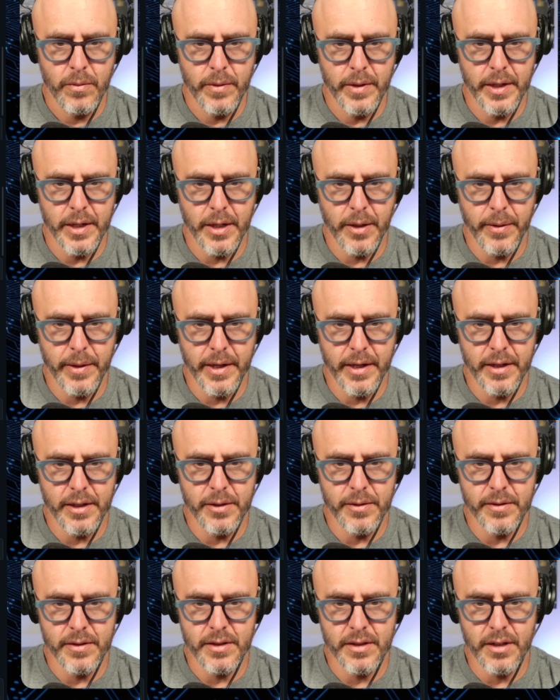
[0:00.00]
you go here and
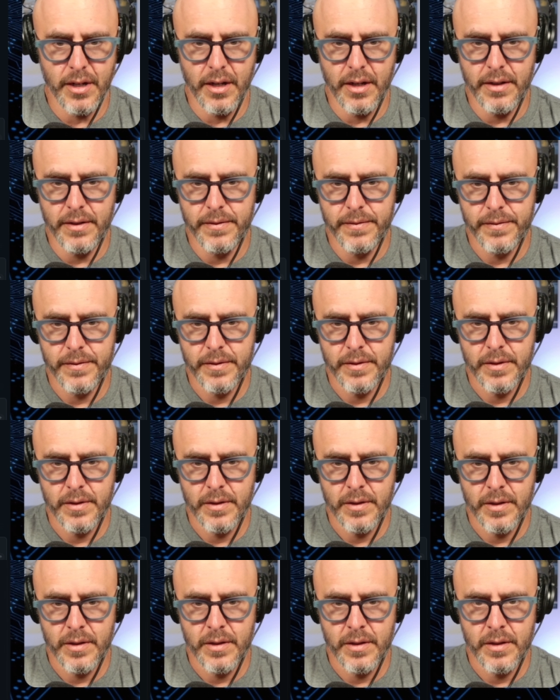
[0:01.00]
you install
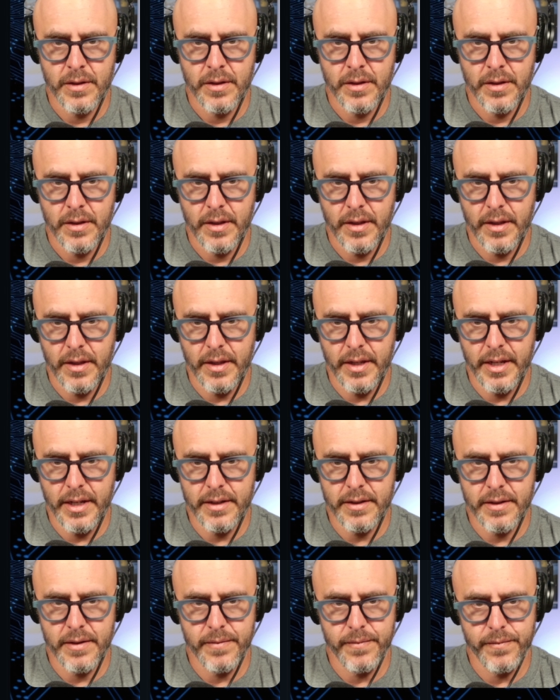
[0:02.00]

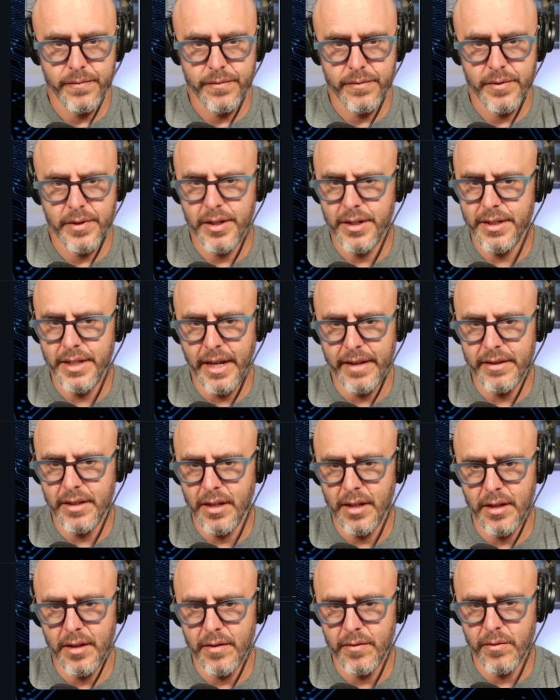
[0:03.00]
these. You just have
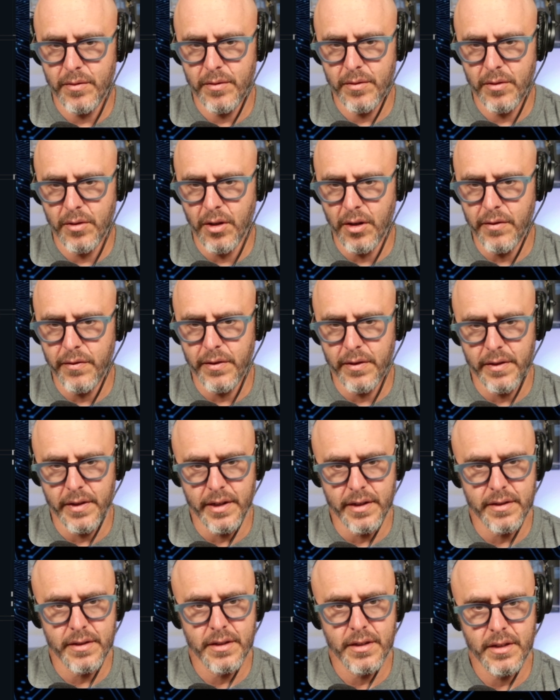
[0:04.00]
to look for
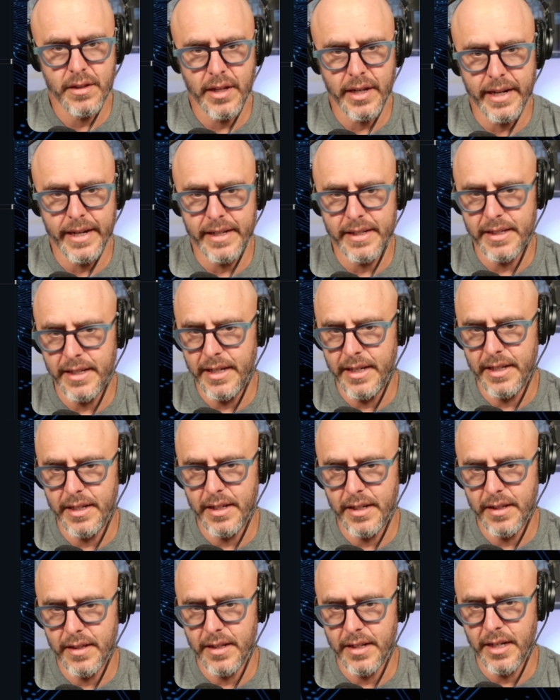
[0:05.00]
this. Like it's
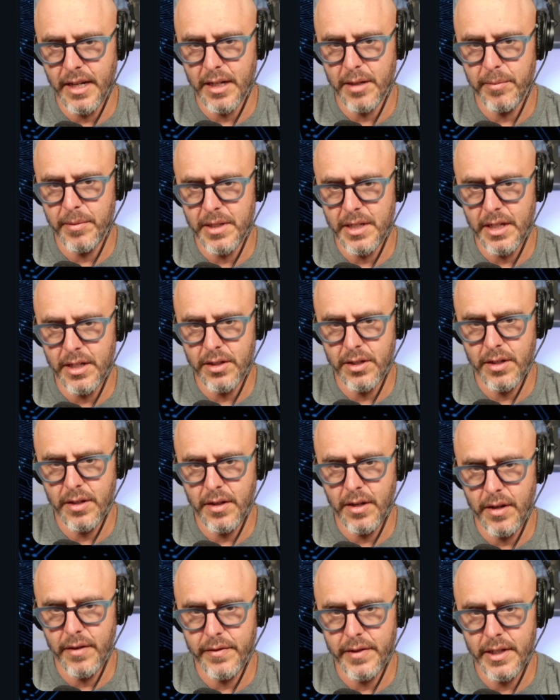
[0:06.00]
in the documentation
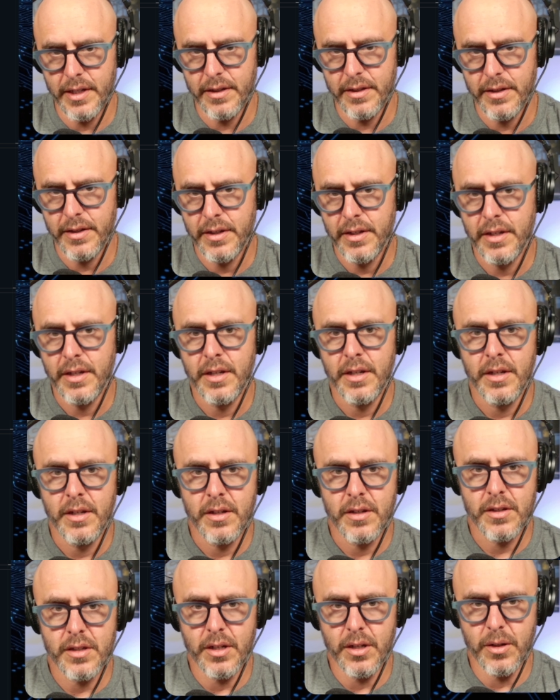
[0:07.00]
of these.
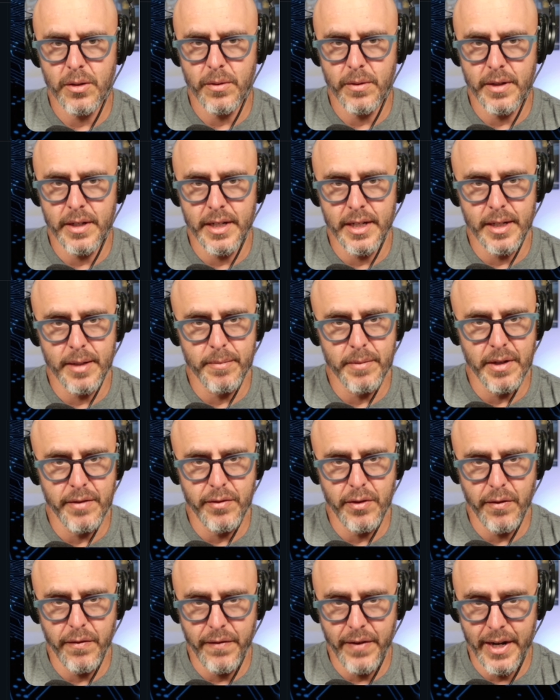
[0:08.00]
So
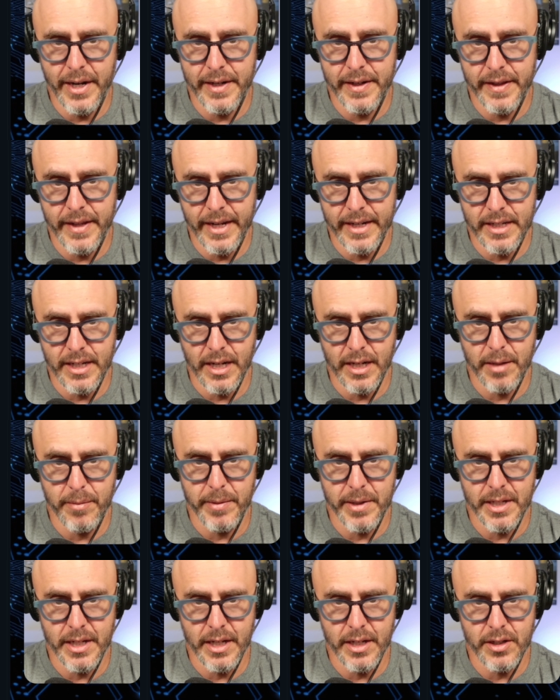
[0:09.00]
if you find that
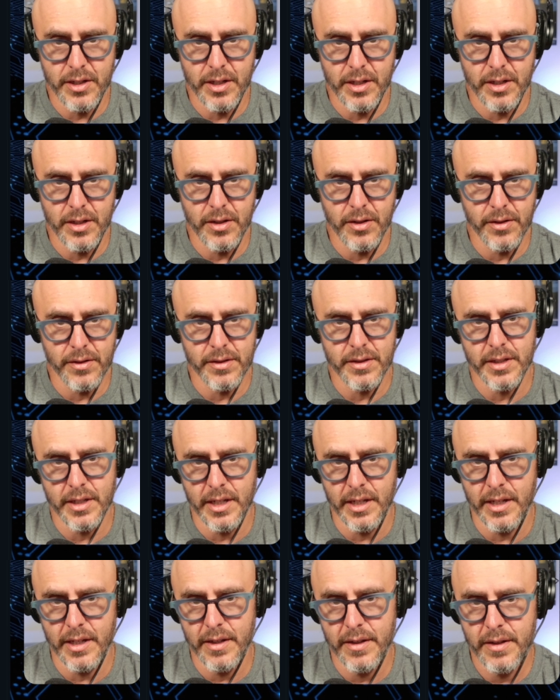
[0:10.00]
documentation, you'll
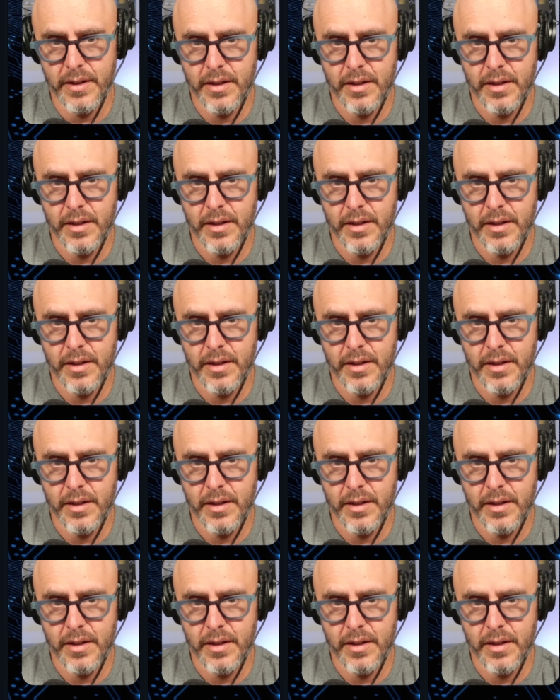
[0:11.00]
see,